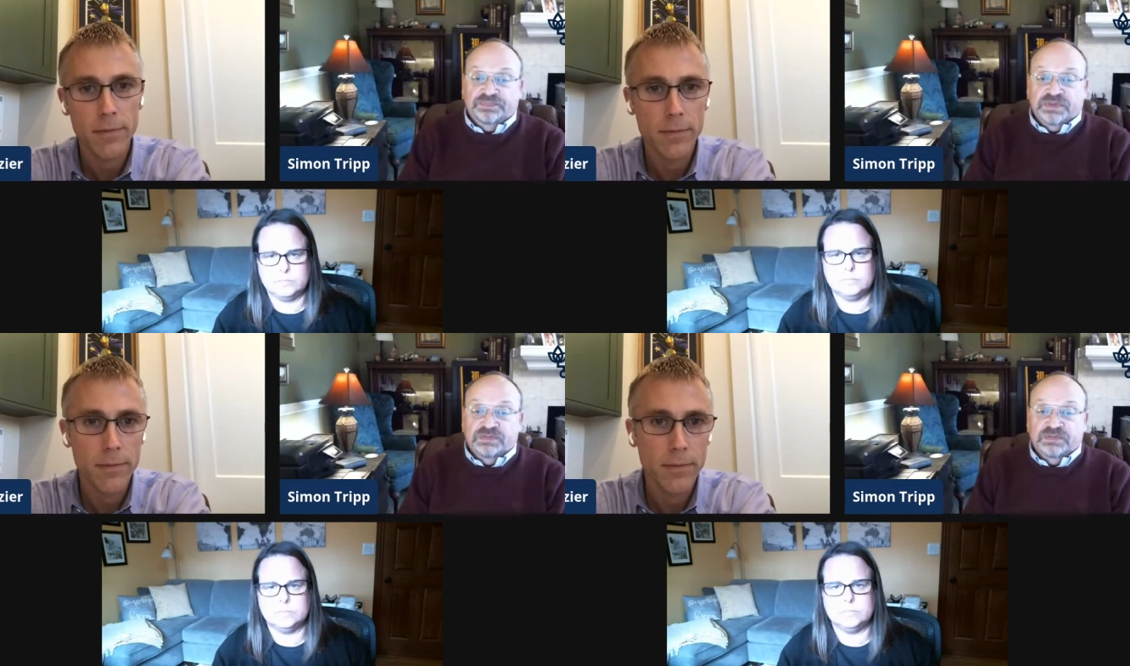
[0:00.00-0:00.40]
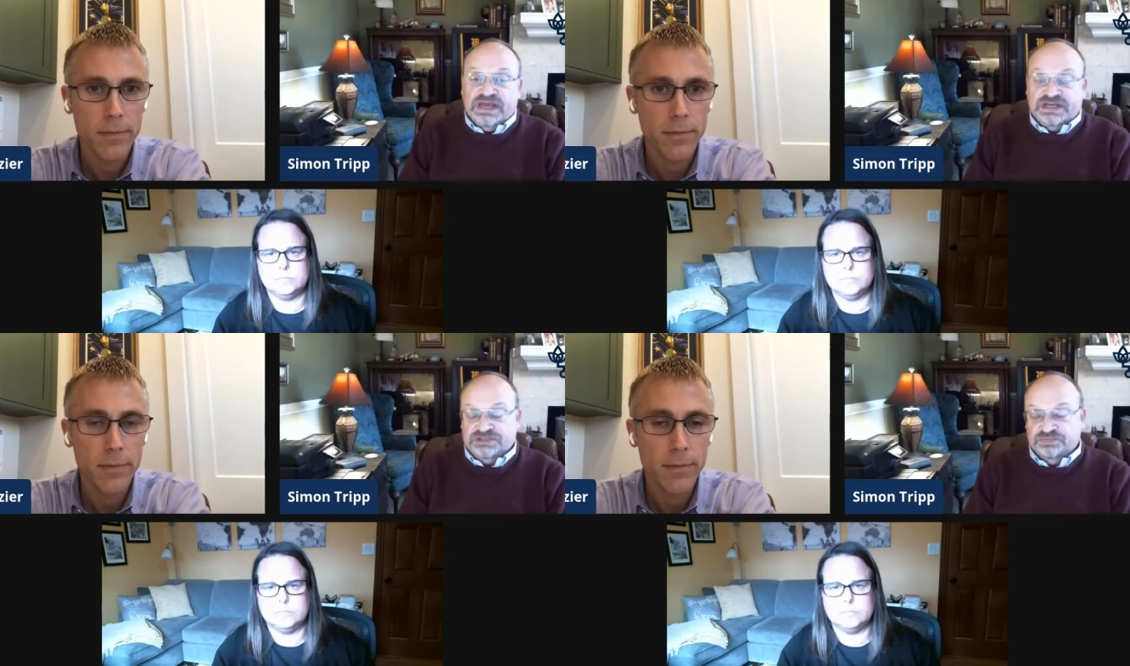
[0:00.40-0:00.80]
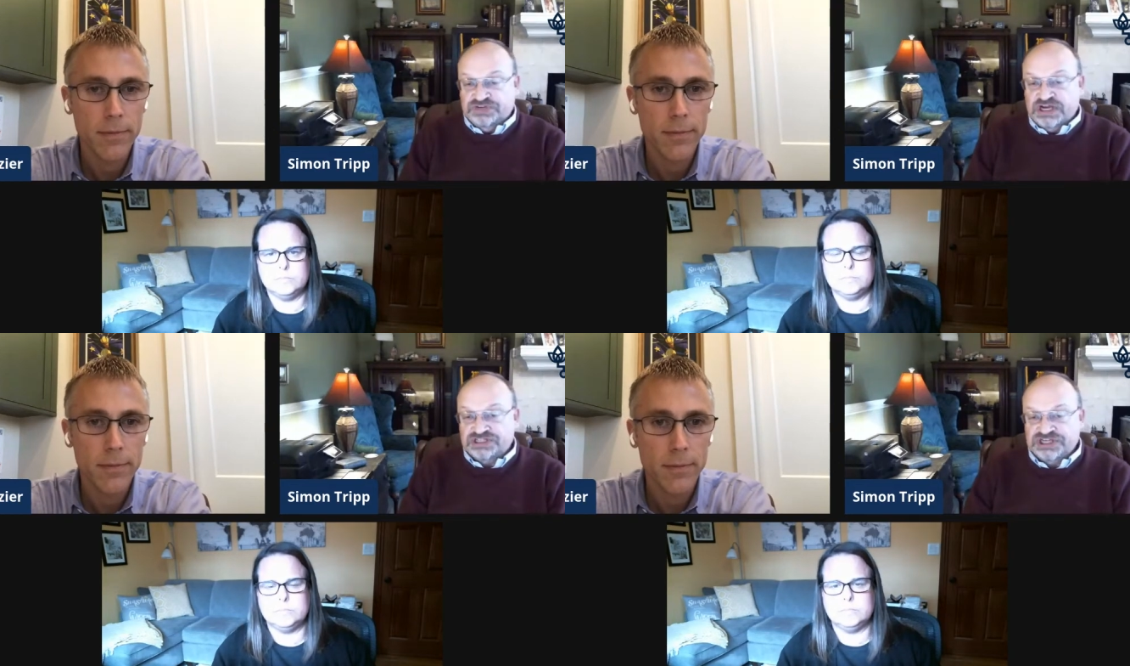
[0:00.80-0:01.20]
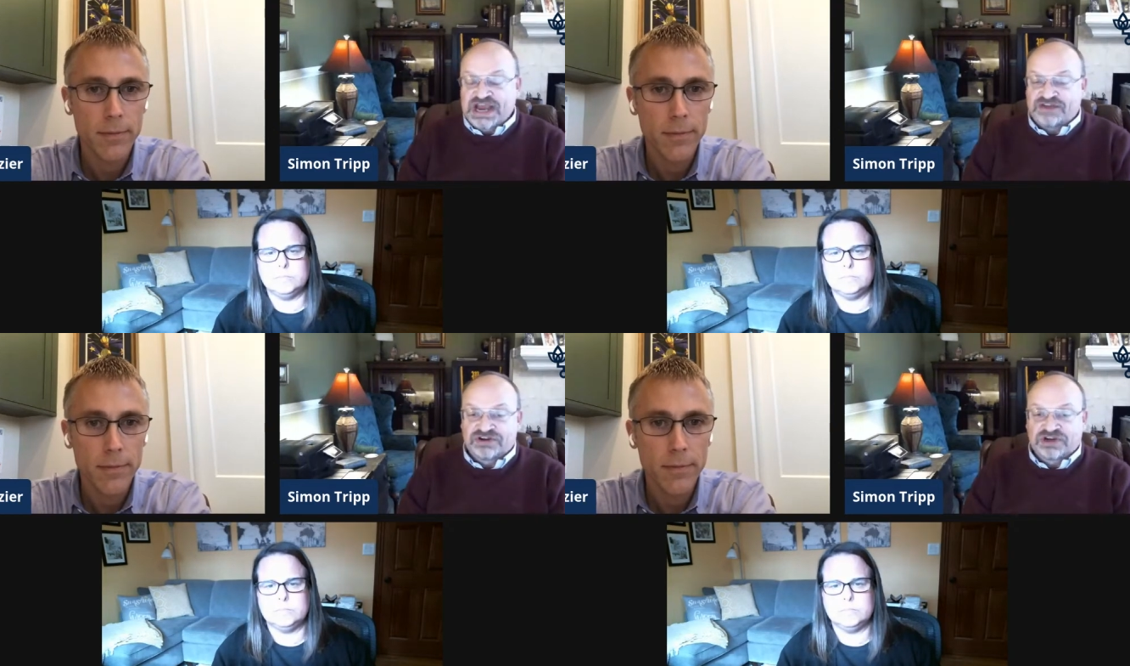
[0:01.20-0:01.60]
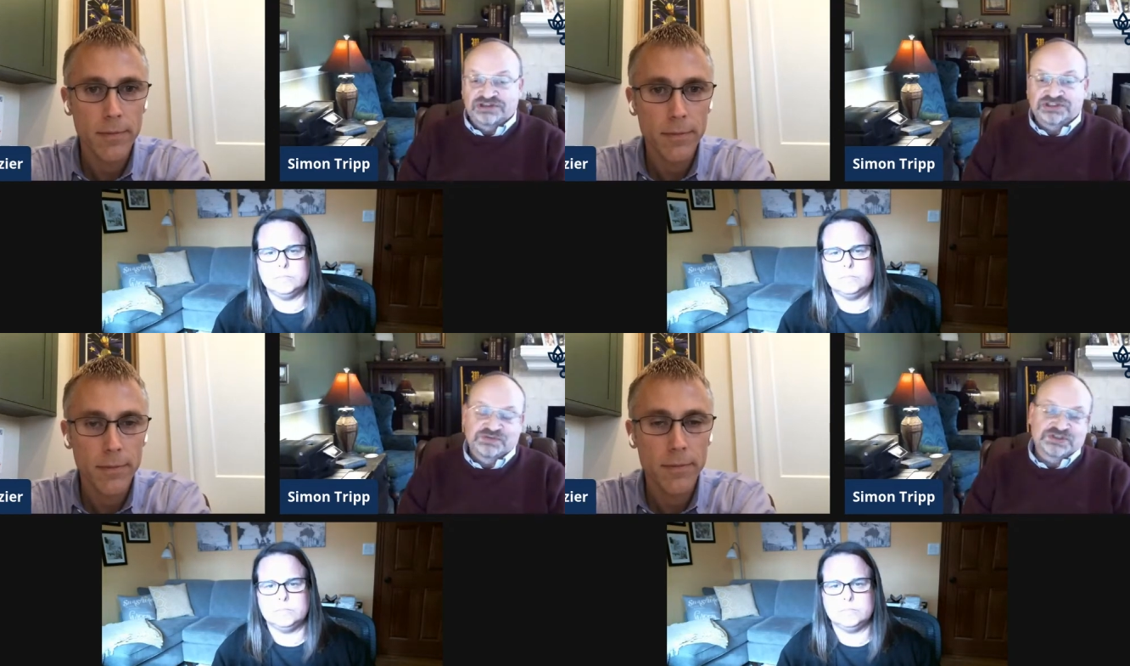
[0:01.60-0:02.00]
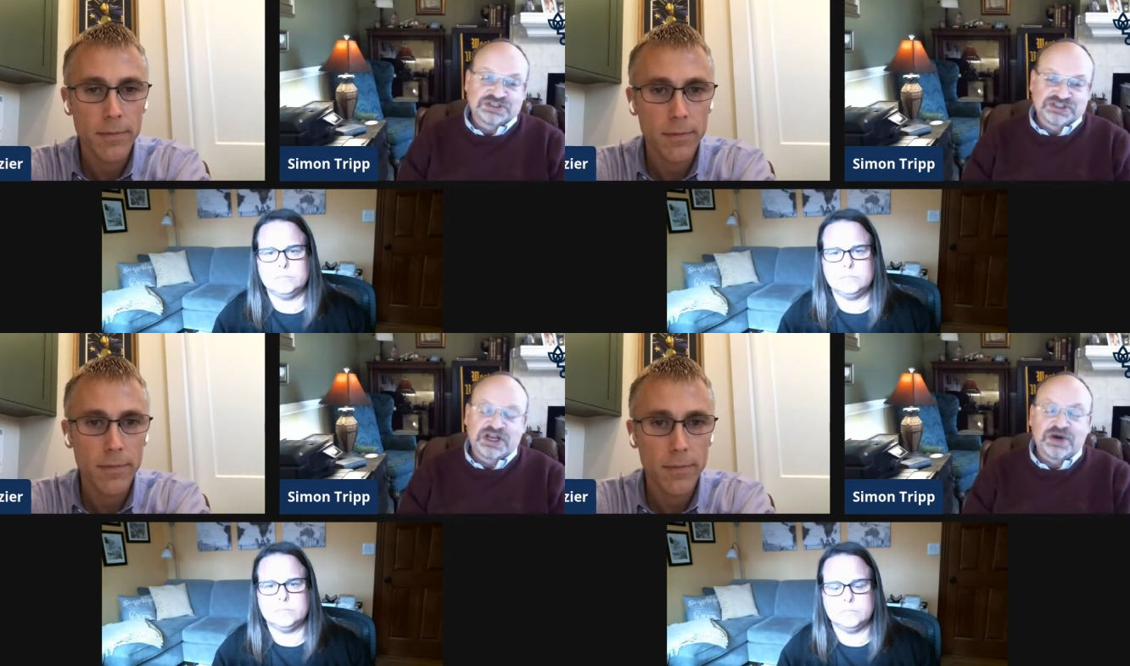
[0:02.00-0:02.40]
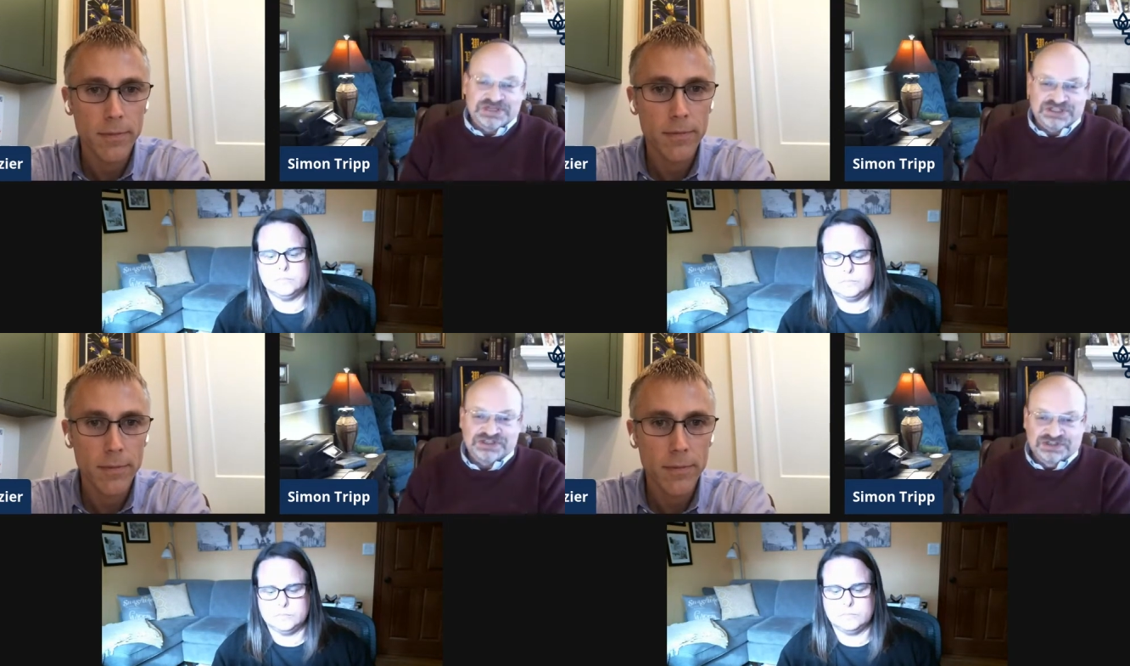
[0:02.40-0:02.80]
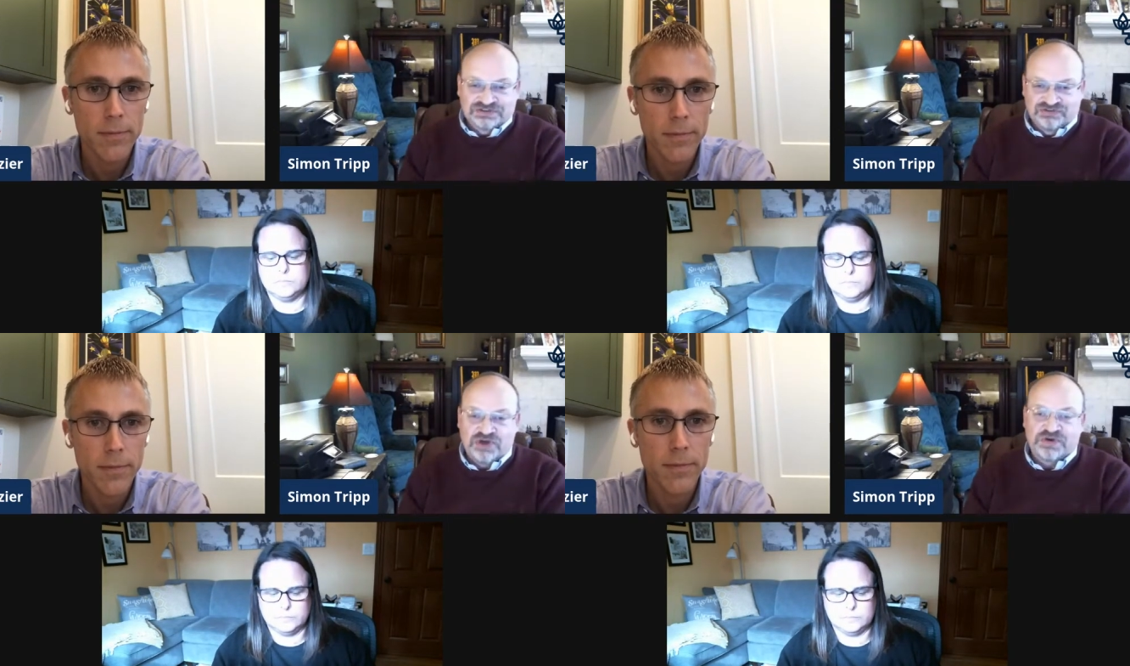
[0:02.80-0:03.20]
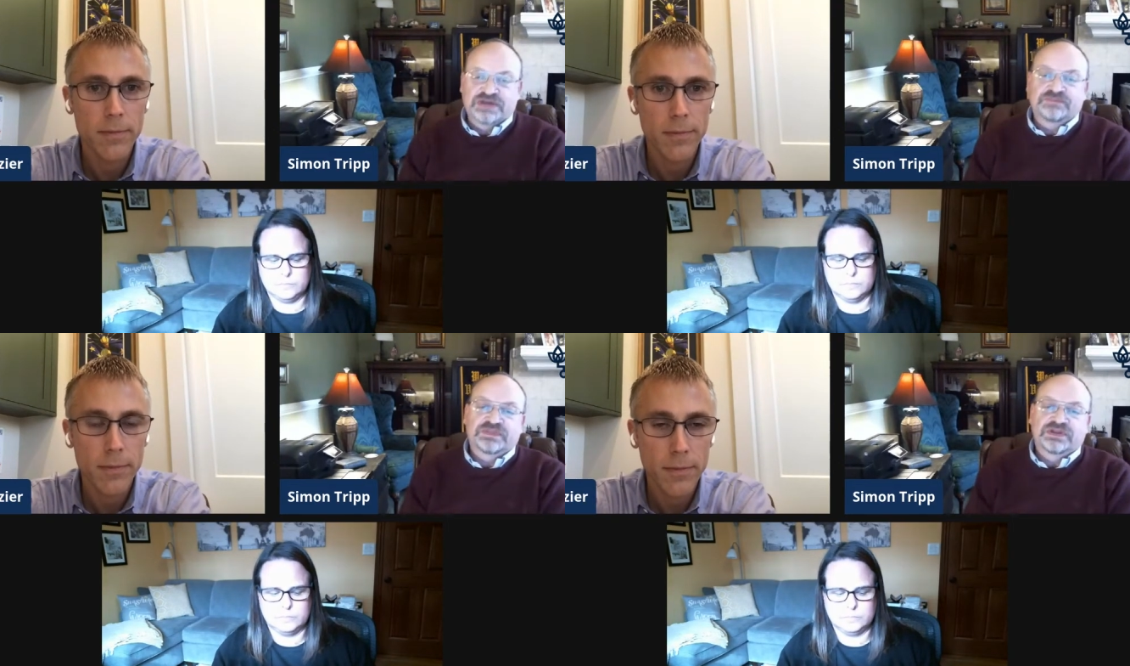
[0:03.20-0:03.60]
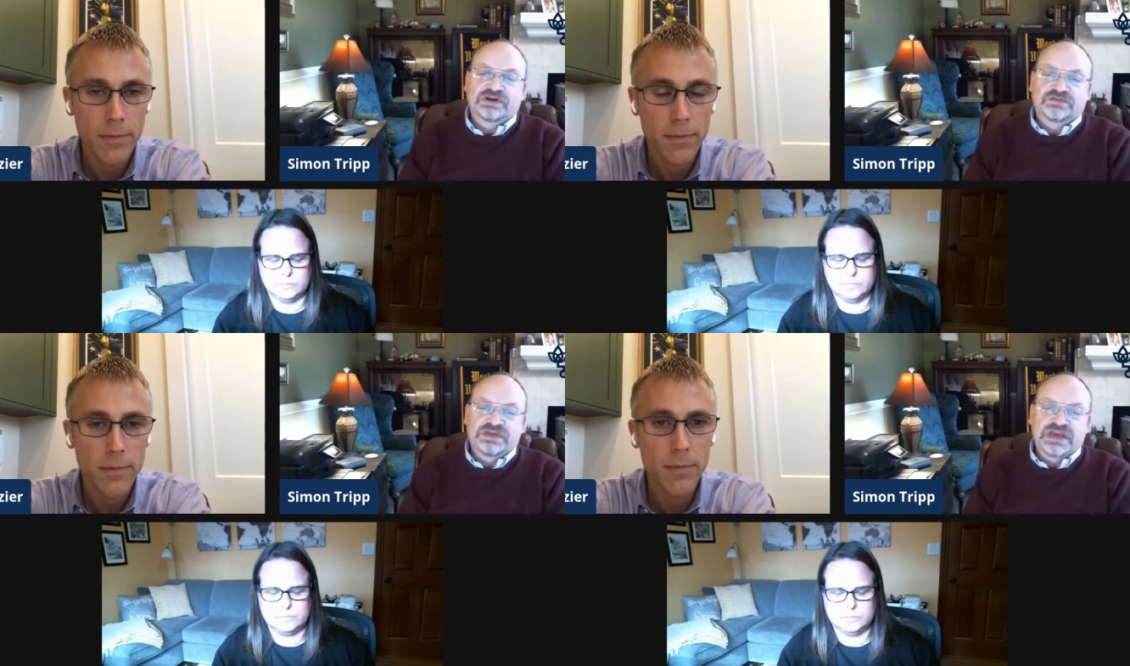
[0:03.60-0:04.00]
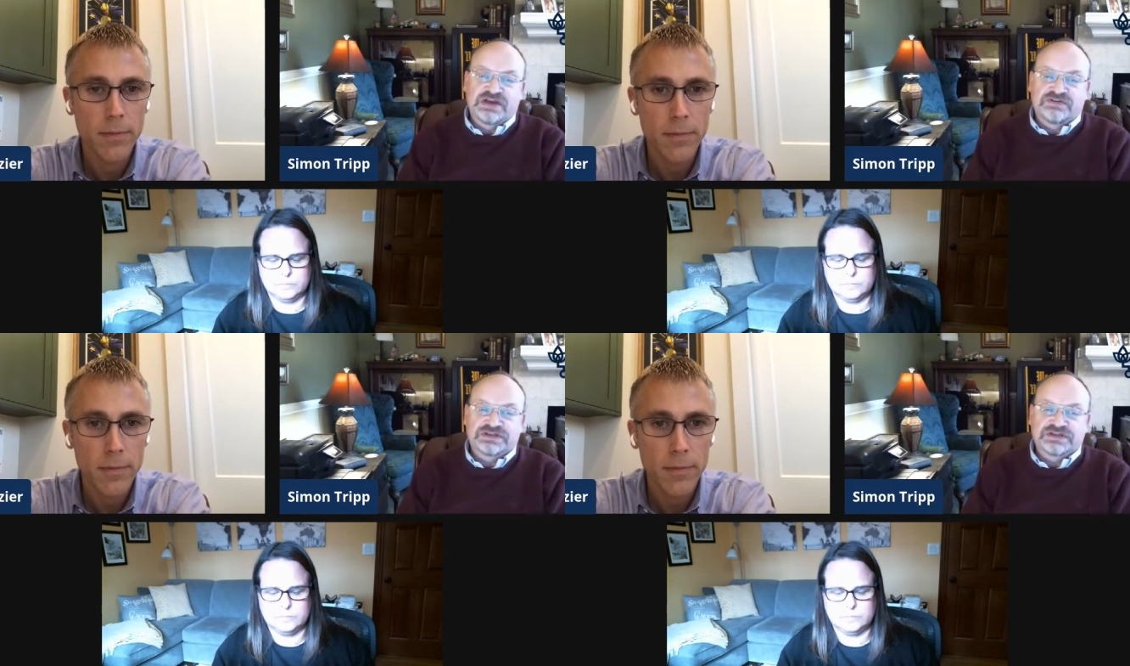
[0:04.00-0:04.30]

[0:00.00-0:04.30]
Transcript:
Speaker 1: but actual production agriculture was the slowest growing of the areas.